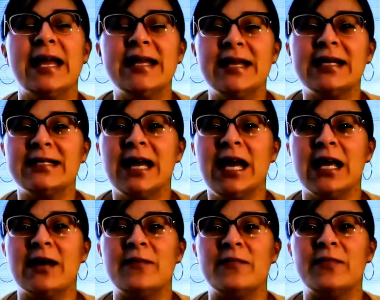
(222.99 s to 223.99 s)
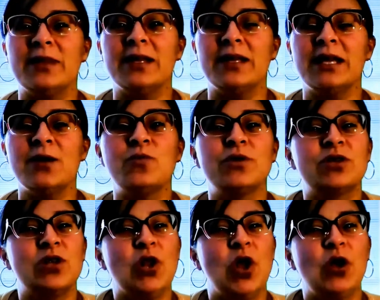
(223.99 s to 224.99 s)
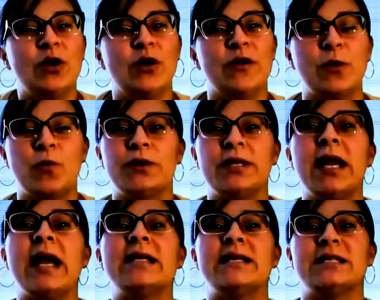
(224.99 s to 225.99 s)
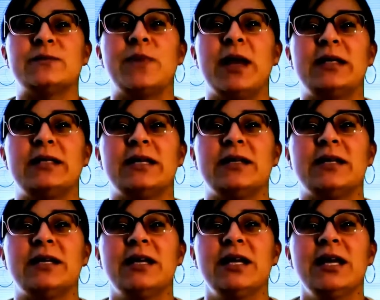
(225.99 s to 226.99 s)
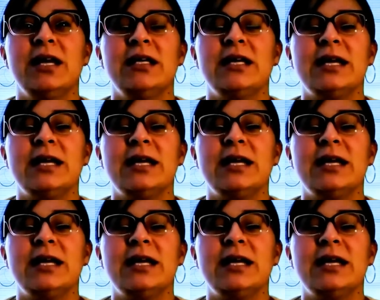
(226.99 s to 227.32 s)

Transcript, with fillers: in that time, it was longer than what they had expected.